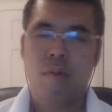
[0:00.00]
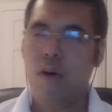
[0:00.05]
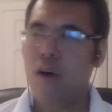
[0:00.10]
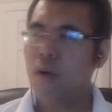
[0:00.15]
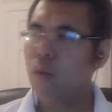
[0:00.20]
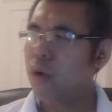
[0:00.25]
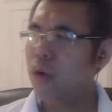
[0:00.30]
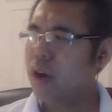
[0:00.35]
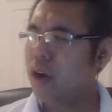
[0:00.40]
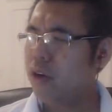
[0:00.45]

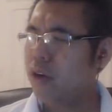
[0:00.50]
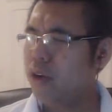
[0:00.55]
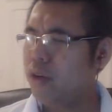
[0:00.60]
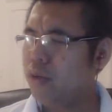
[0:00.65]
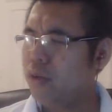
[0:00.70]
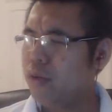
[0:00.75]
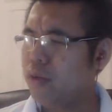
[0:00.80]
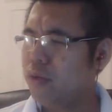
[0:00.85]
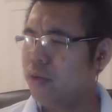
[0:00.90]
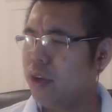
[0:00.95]
What are
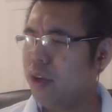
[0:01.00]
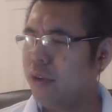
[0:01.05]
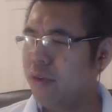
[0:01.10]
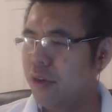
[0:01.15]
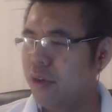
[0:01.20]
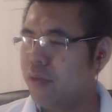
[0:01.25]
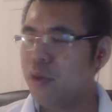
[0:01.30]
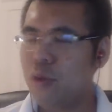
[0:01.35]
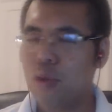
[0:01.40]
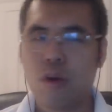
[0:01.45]
you,
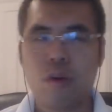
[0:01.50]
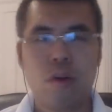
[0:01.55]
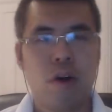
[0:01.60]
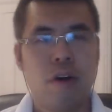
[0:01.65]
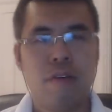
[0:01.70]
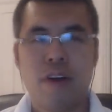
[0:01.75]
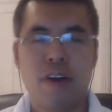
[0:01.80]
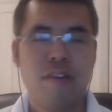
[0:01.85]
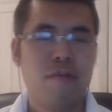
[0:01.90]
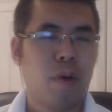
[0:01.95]
if you were
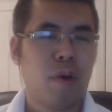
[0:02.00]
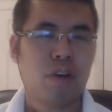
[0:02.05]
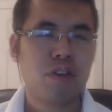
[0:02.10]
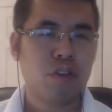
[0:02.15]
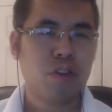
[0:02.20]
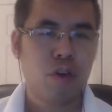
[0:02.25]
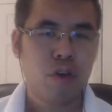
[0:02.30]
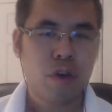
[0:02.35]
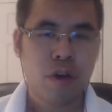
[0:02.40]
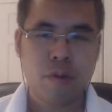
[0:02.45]
qualified, if
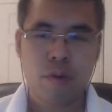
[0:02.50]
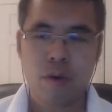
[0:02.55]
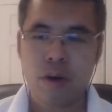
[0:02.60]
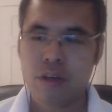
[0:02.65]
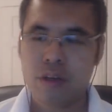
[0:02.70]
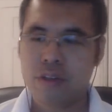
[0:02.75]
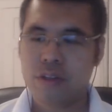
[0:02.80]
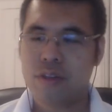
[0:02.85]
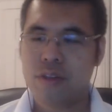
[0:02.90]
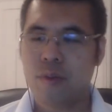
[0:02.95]
Barcelona
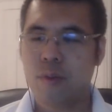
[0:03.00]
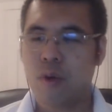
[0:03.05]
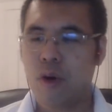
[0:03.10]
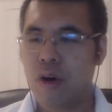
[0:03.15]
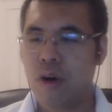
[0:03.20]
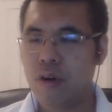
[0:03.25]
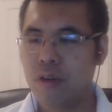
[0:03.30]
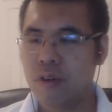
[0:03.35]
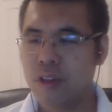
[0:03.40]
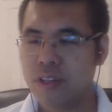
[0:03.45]
was
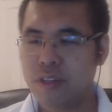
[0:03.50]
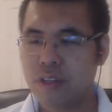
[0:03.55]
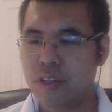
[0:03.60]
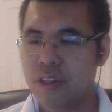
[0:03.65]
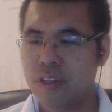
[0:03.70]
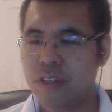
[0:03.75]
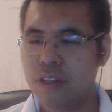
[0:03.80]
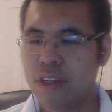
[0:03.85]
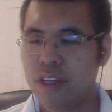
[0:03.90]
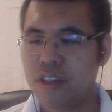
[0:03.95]
tomorrow,
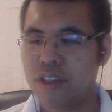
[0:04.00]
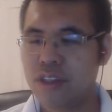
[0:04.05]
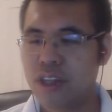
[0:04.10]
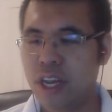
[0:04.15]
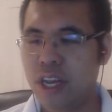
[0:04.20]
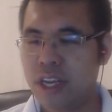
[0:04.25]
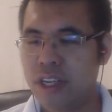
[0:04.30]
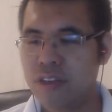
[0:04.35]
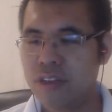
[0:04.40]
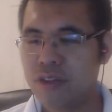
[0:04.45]
does that
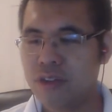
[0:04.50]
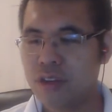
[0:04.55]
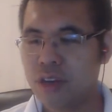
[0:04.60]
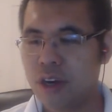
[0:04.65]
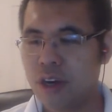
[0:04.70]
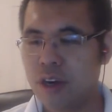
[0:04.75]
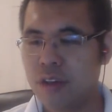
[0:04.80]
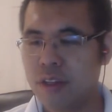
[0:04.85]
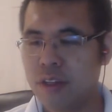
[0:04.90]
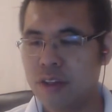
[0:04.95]
change,
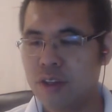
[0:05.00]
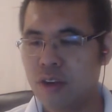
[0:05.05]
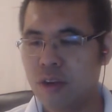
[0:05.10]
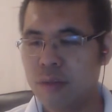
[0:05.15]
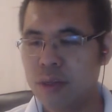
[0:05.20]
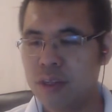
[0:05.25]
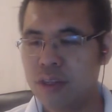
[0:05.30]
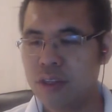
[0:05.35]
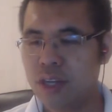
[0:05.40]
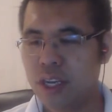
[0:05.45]
does the
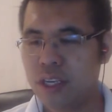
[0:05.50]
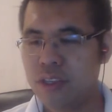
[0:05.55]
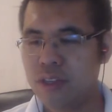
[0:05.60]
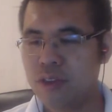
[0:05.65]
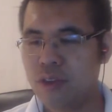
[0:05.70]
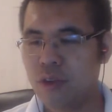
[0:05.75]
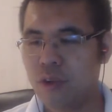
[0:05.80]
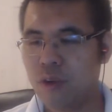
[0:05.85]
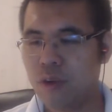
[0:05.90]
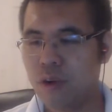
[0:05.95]
tournament
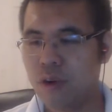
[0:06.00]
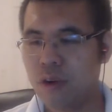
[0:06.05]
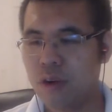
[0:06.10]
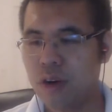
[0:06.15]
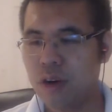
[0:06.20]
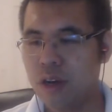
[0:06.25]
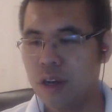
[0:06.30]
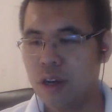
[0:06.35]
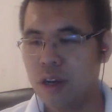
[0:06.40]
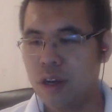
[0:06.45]
change
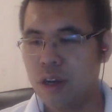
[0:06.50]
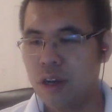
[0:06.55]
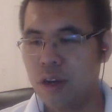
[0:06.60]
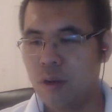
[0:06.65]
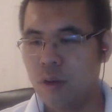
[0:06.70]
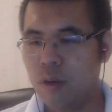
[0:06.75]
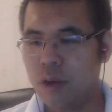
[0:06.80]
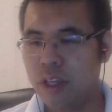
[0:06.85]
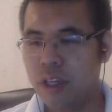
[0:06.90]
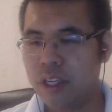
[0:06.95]
your
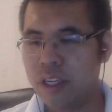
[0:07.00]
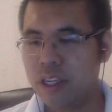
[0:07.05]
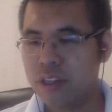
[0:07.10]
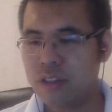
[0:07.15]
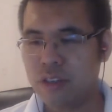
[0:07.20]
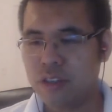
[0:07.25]
willingness to